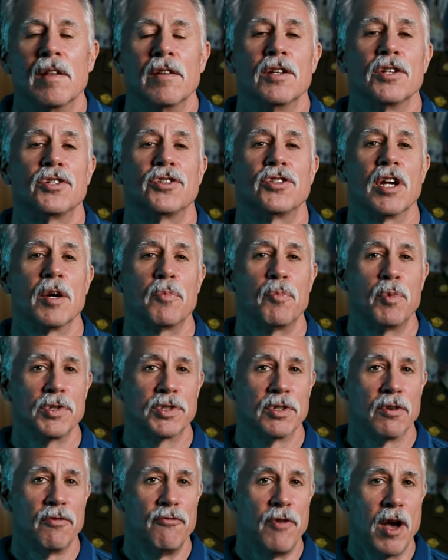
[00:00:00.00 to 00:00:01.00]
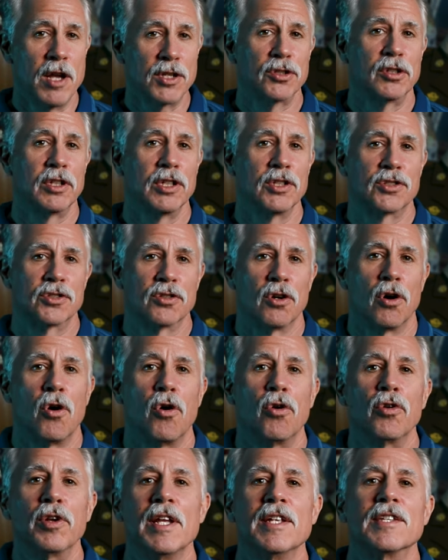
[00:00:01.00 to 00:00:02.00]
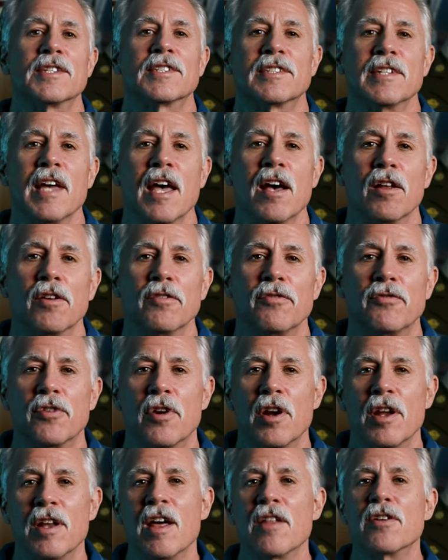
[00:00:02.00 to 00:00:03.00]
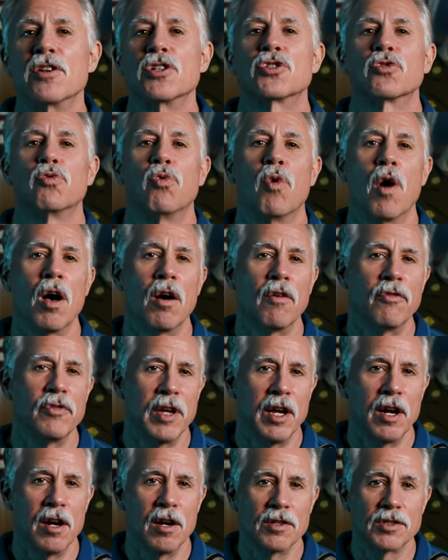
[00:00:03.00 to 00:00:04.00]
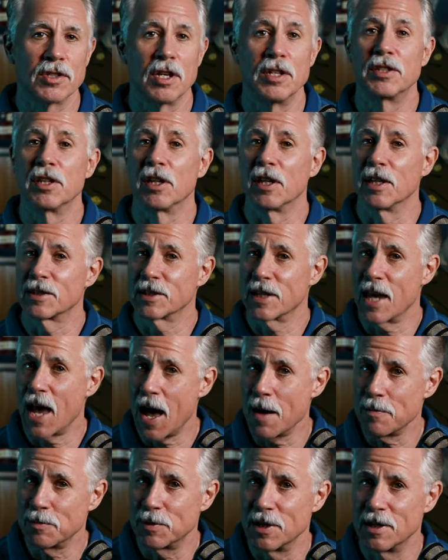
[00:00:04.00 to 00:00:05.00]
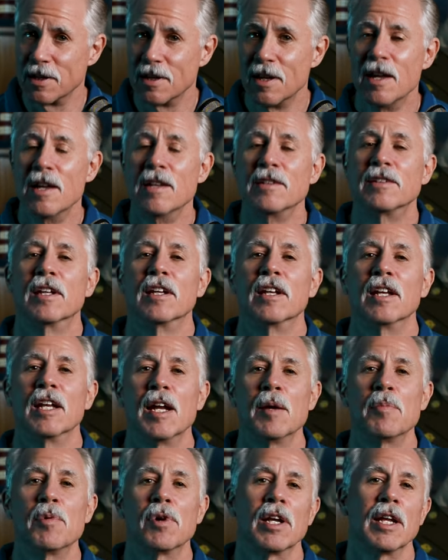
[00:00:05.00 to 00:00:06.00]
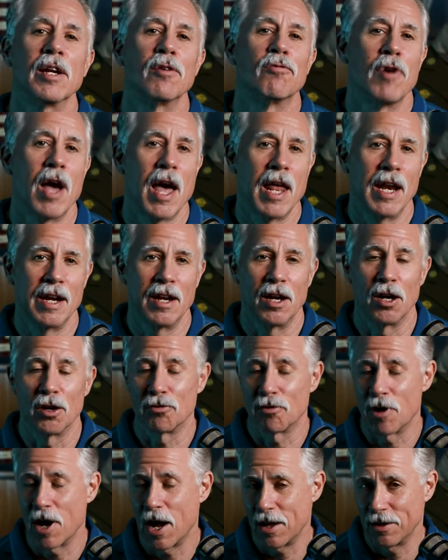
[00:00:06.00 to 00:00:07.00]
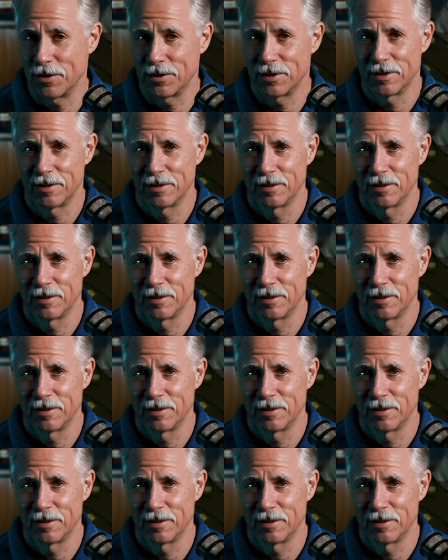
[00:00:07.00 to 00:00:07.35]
The ship was eventually sold and sailed for another 12 years until its captain deliberately ran it aground.